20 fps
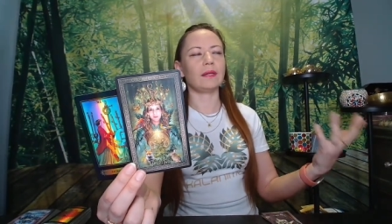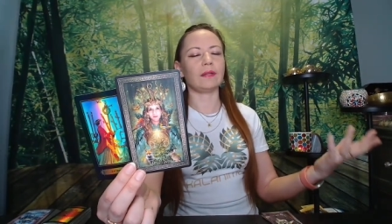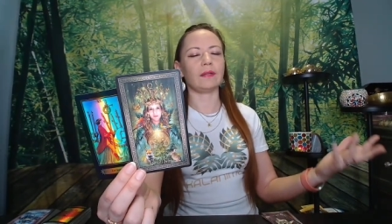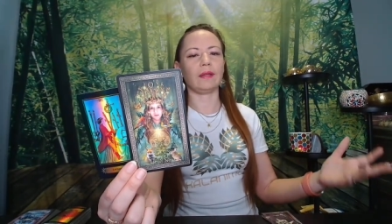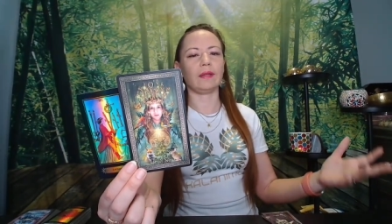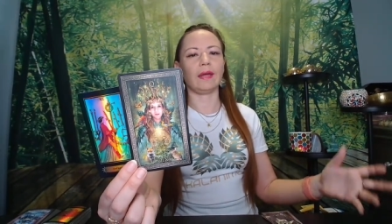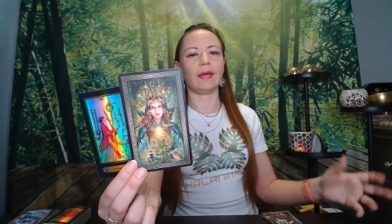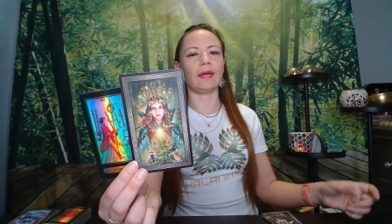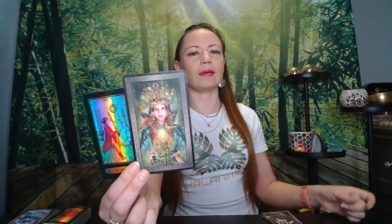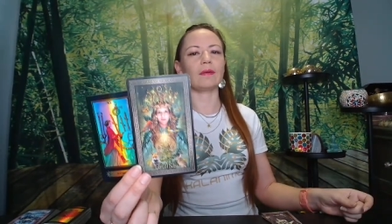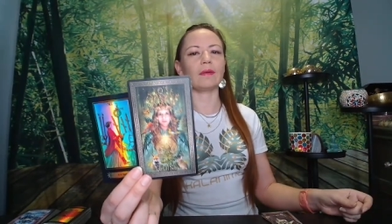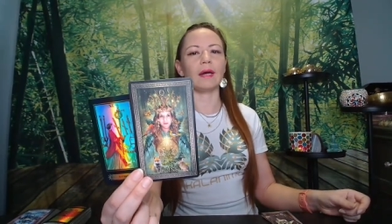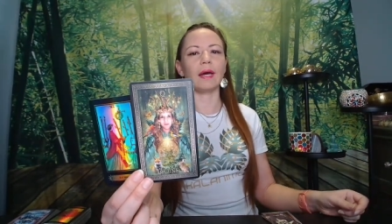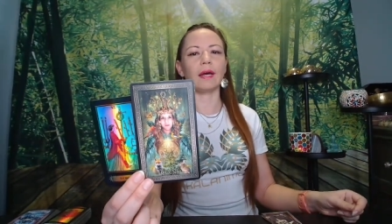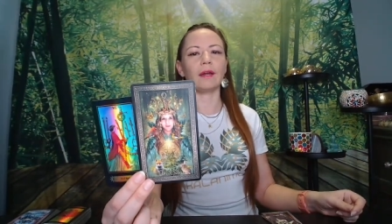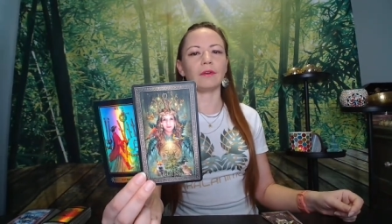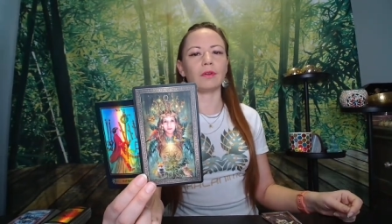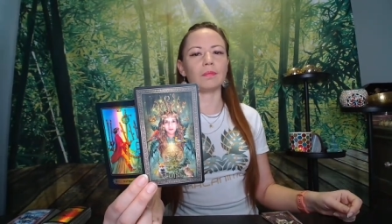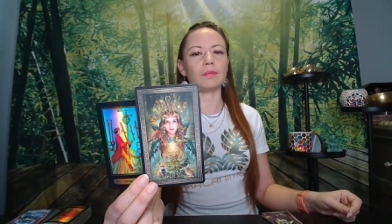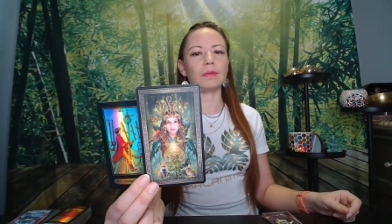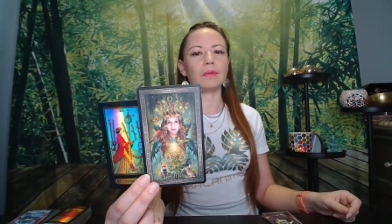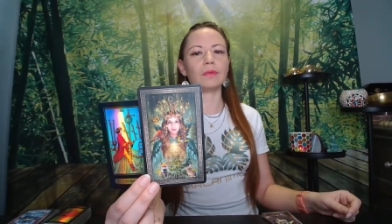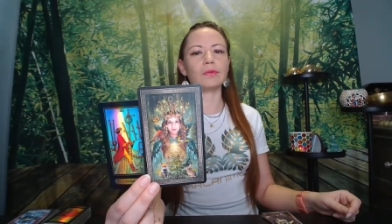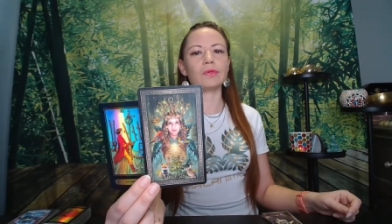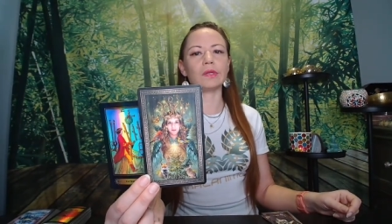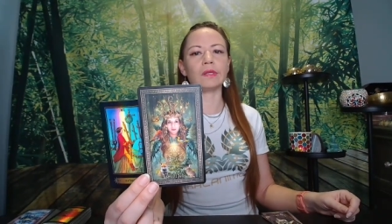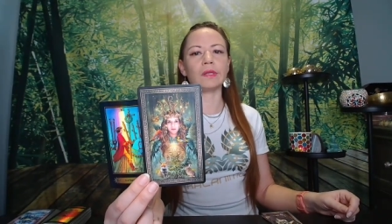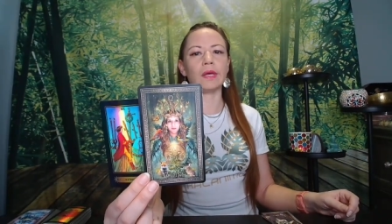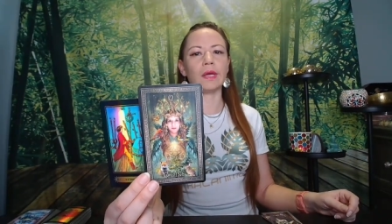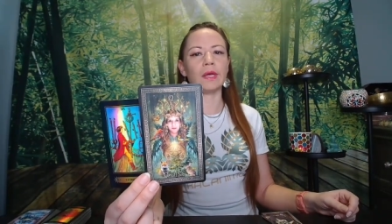like, I don't know,
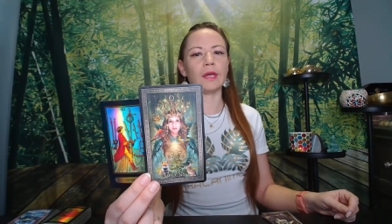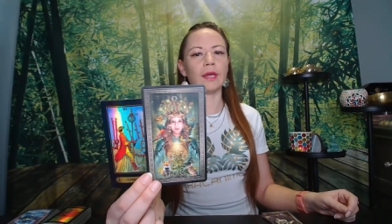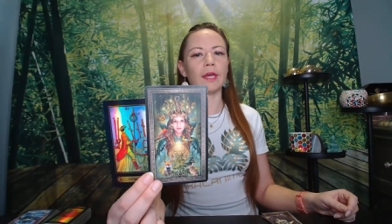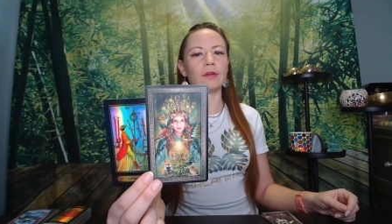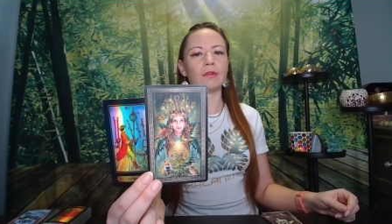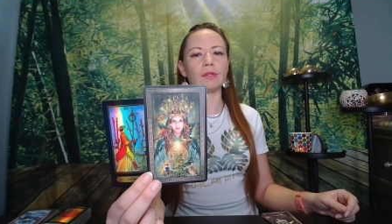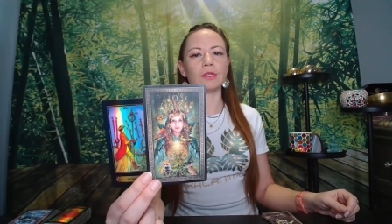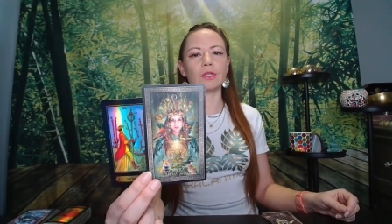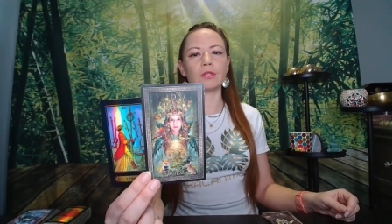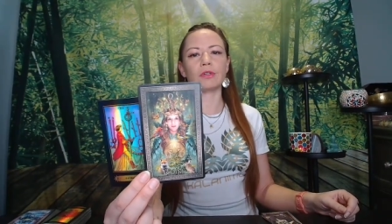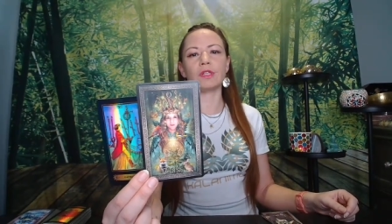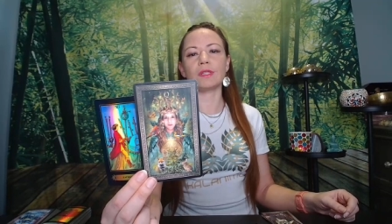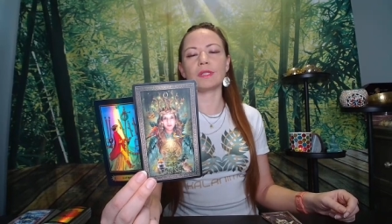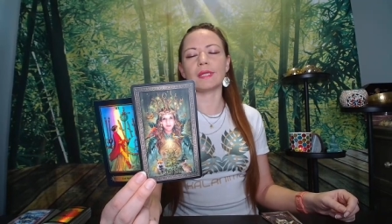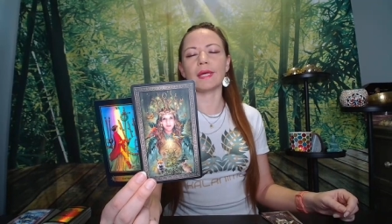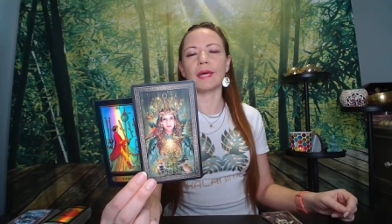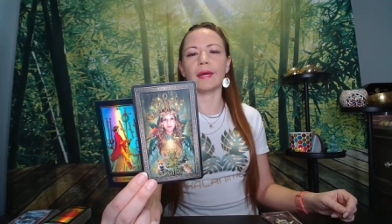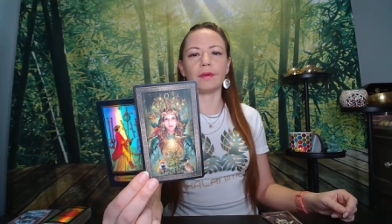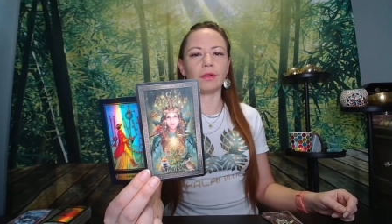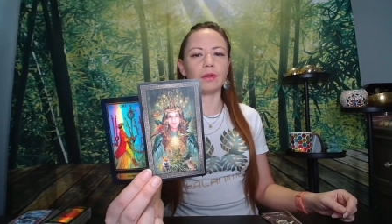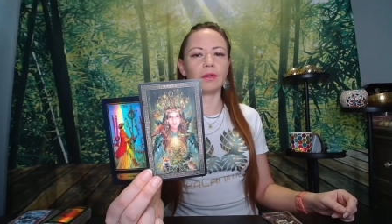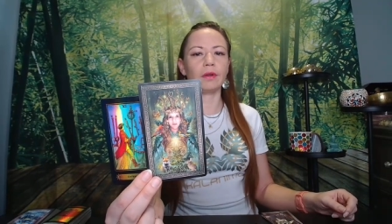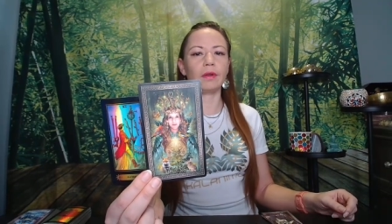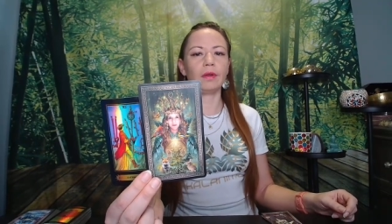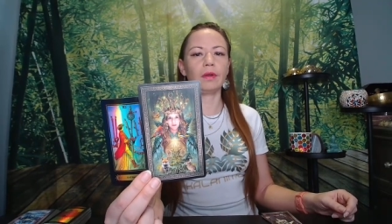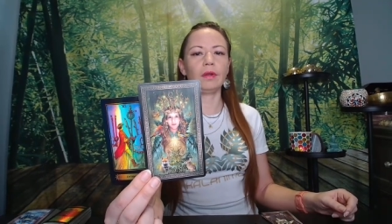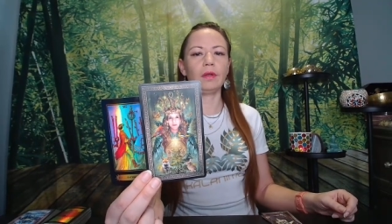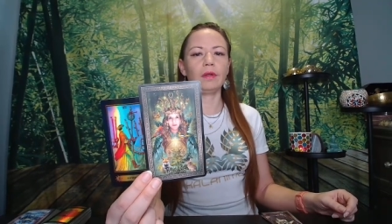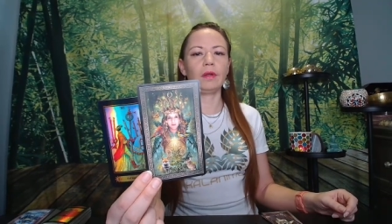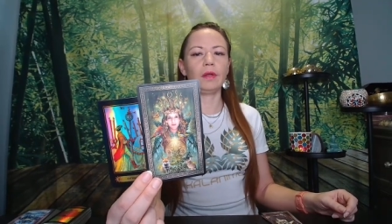building a retreat center,
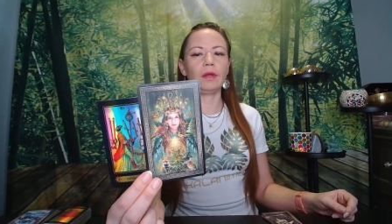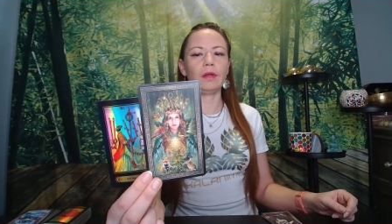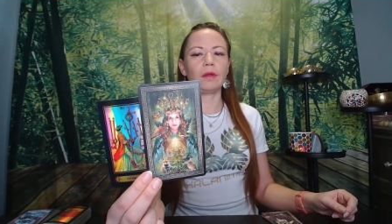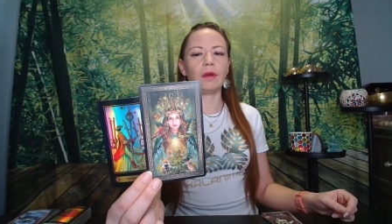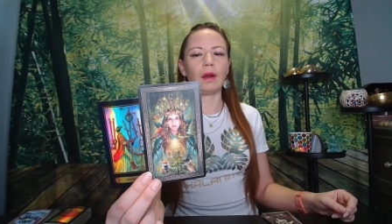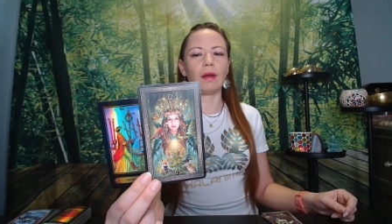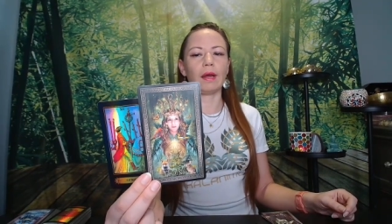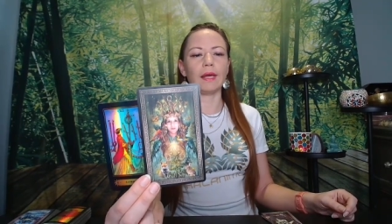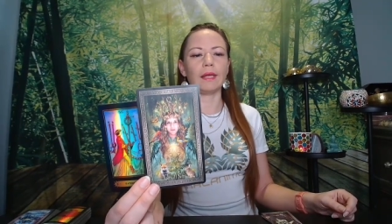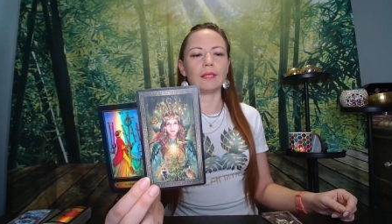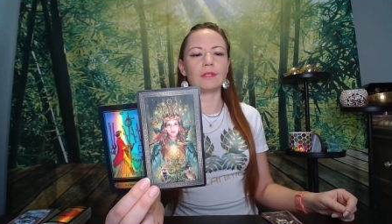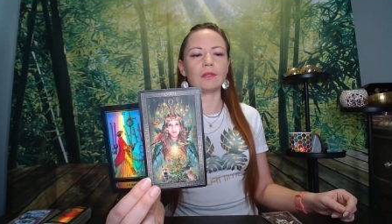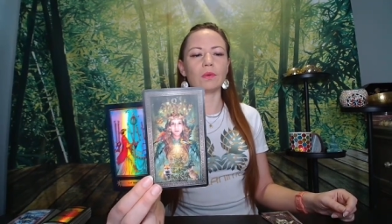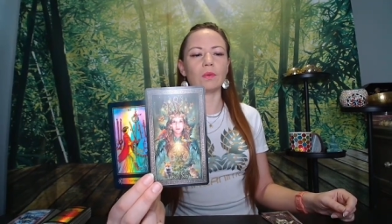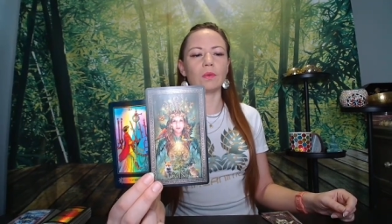right?